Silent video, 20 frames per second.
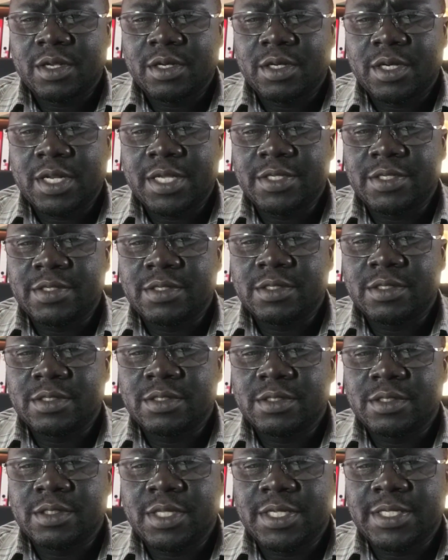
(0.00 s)
Does
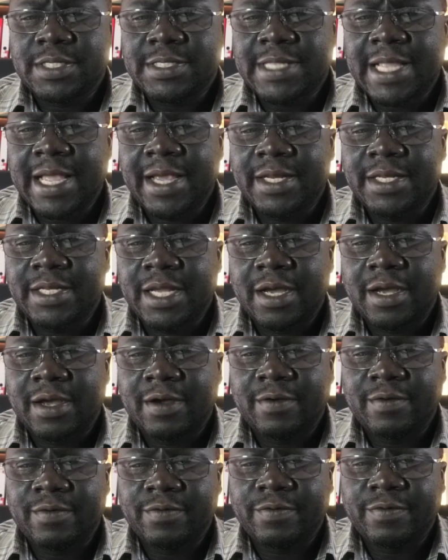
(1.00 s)
the site
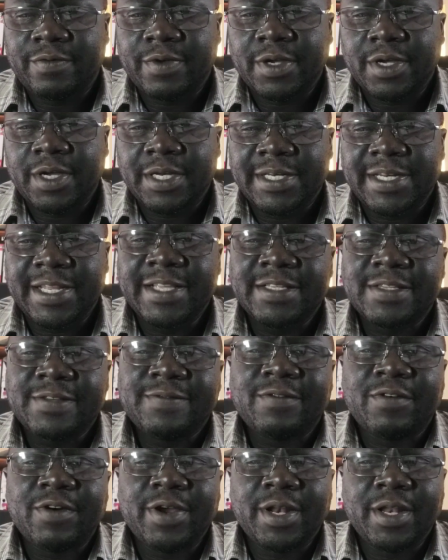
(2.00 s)
have dense
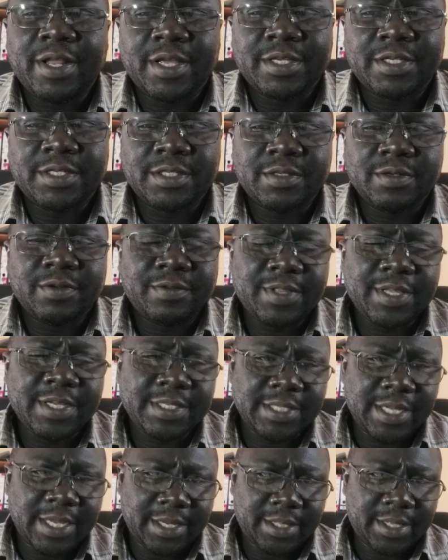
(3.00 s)
foliage?
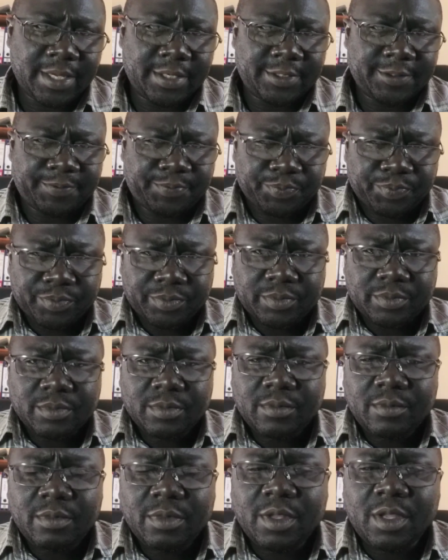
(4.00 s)
Things like that.
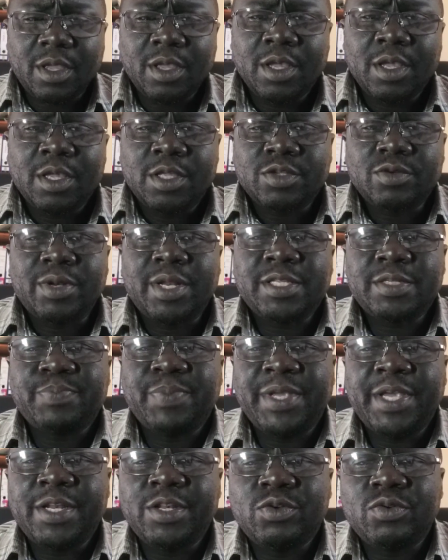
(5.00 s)
So let's
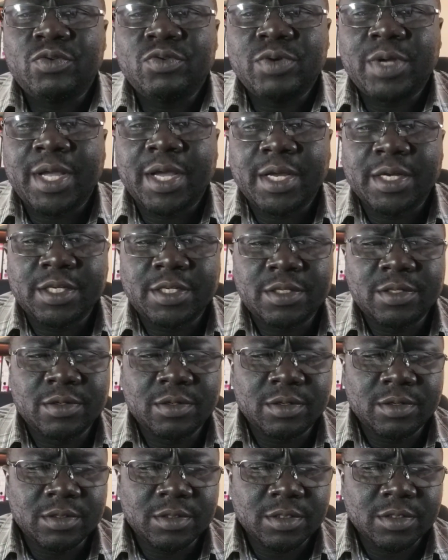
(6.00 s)
begin to look at
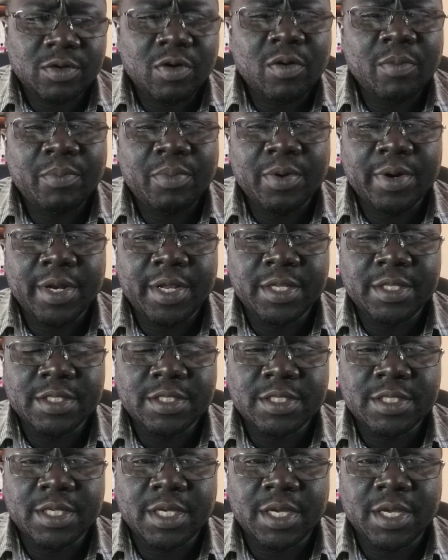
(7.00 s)
those
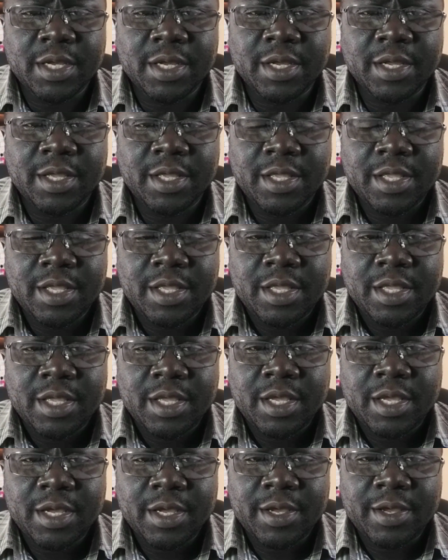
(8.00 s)
components
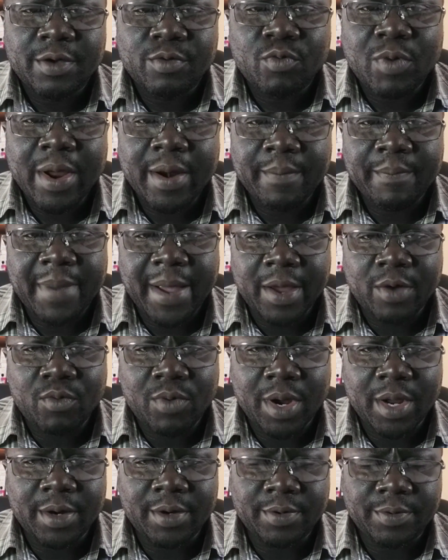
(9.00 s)
one by
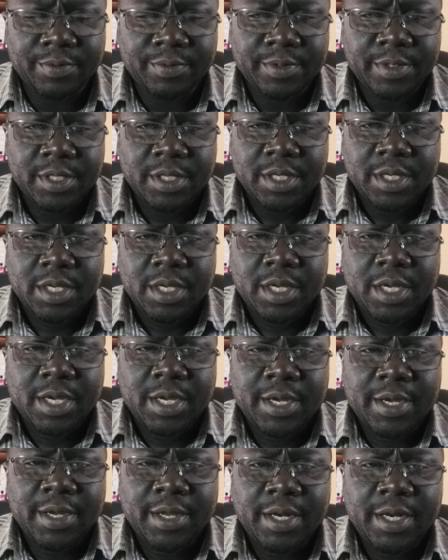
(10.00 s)
one.
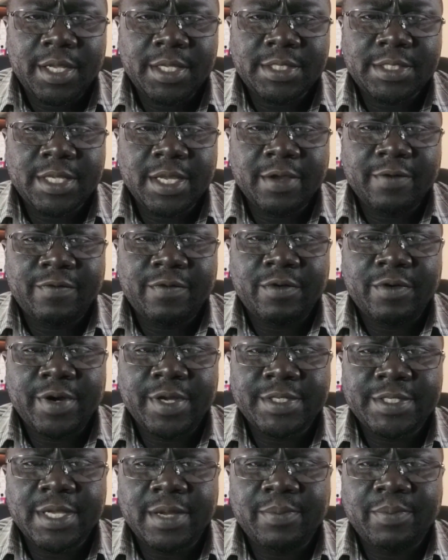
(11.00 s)
Let's take, for
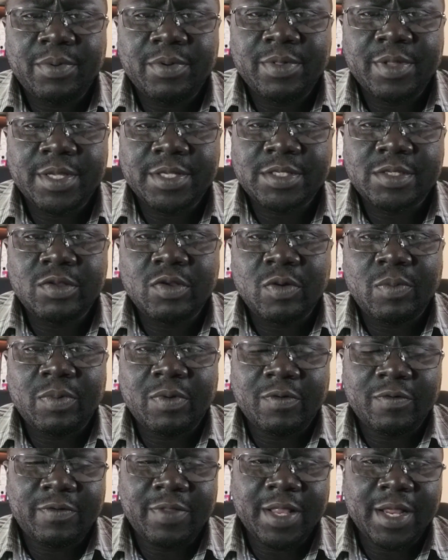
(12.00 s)
example, the slope
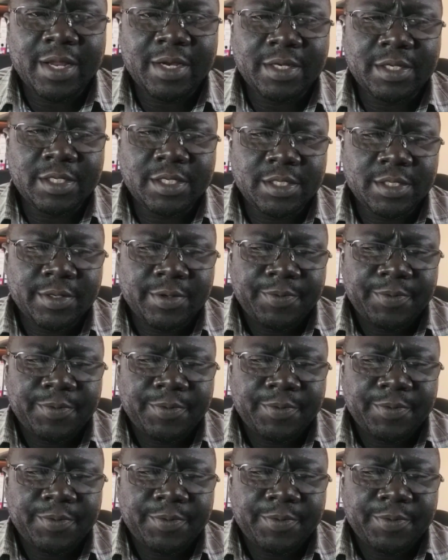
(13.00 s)
of land.